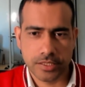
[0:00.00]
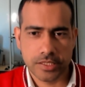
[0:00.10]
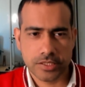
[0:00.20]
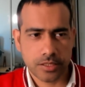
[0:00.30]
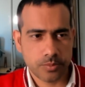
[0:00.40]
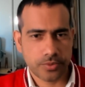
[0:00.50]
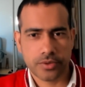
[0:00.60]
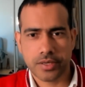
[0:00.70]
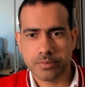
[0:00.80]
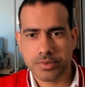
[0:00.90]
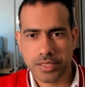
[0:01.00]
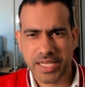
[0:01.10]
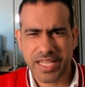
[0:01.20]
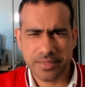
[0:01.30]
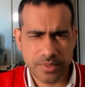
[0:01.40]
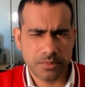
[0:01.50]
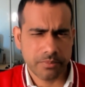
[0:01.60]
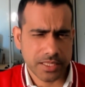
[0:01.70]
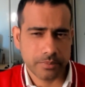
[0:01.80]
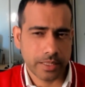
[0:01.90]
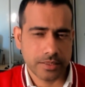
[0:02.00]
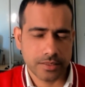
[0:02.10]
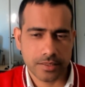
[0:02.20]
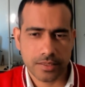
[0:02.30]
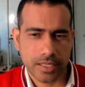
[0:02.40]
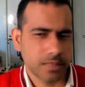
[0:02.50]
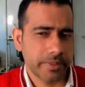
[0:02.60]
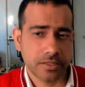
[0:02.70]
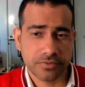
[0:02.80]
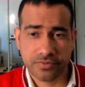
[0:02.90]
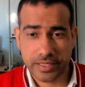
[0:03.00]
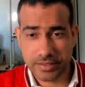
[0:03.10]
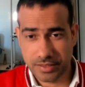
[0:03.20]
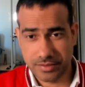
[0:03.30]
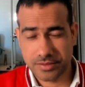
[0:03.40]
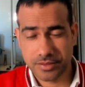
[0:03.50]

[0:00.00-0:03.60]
Some programs are heavily mathematical and bit of finance.